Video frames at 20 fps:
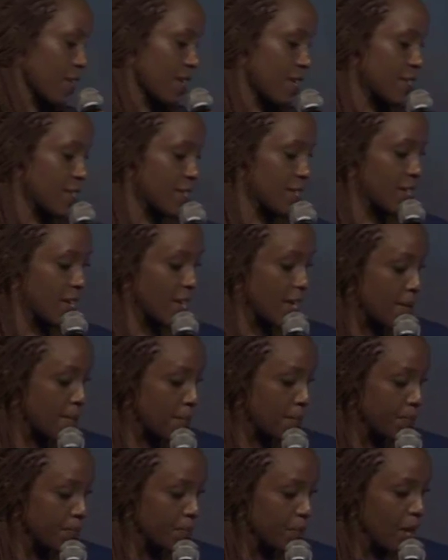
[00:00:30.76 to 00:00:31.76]
his team.
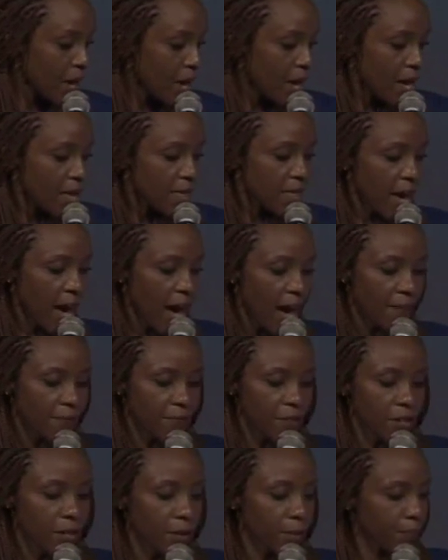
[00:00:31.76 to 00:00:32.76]
They
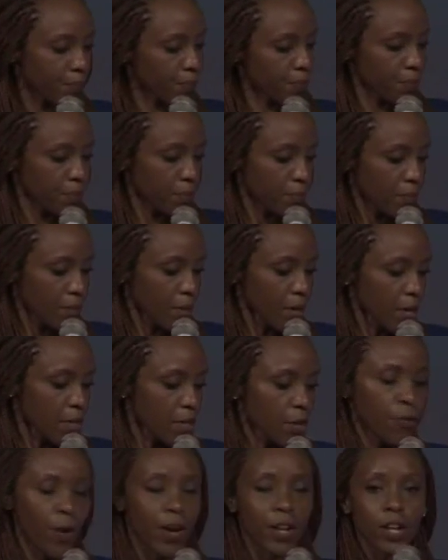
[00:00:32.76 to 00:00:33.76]

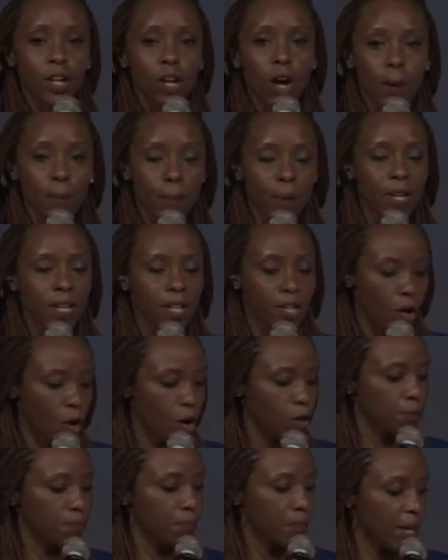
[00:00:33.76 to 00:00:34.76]
run a company
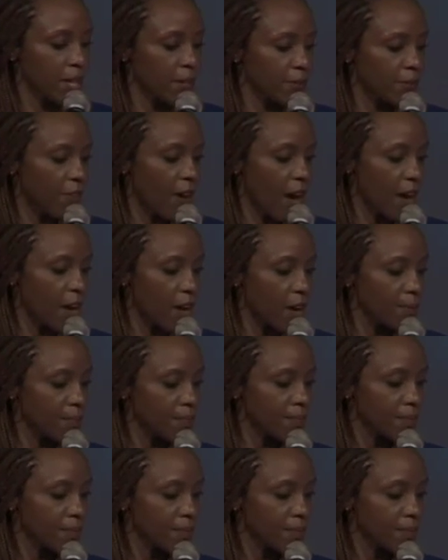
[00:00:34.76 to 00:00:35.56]
called Balefyre.